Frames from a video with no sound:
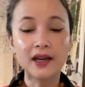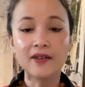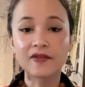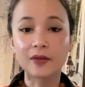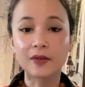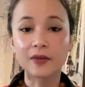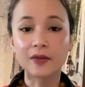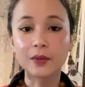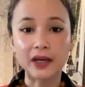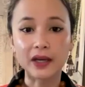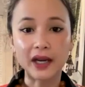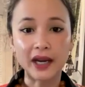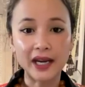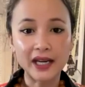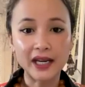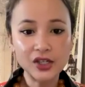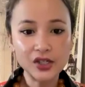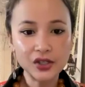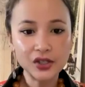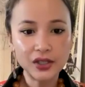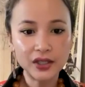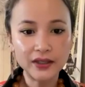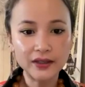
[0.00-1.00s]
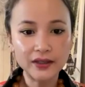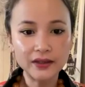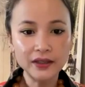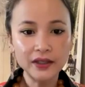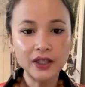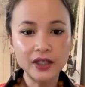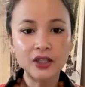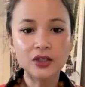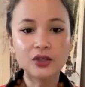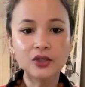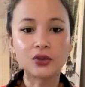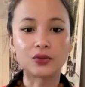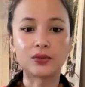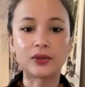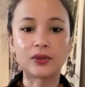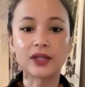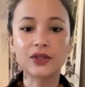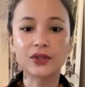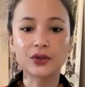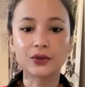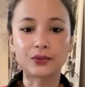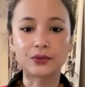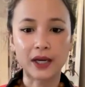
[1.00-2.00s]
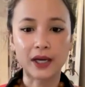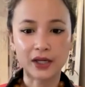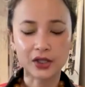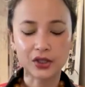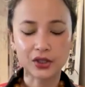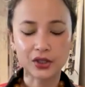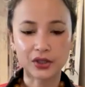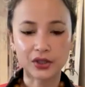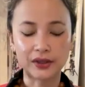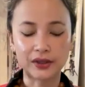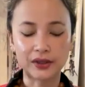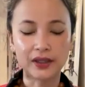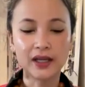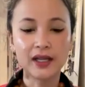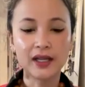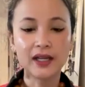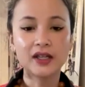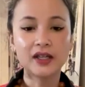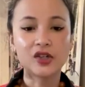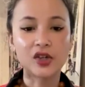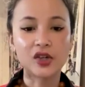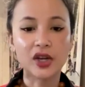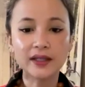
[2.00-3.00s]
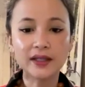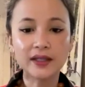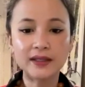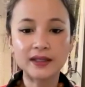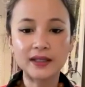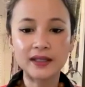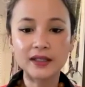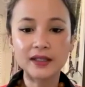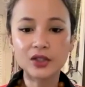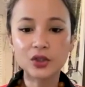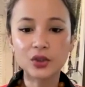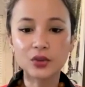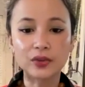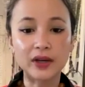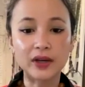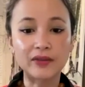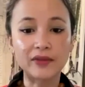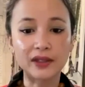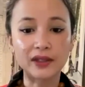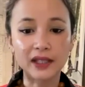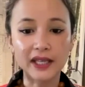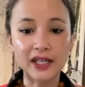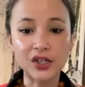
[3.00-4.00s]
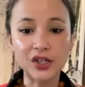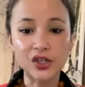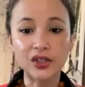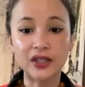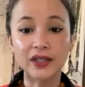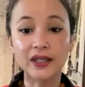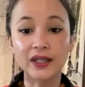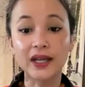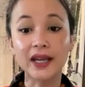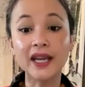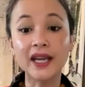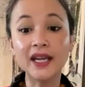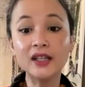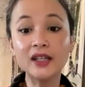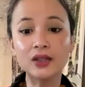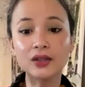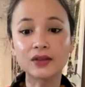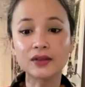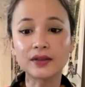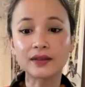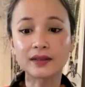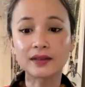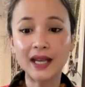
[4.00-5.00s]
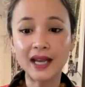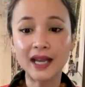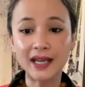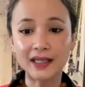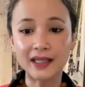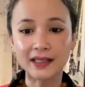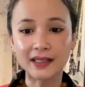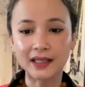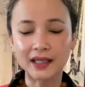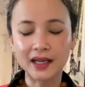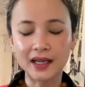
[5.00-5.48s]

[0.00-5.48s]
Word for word: from creation to resurrection, Genesis to Revelation, A to Z,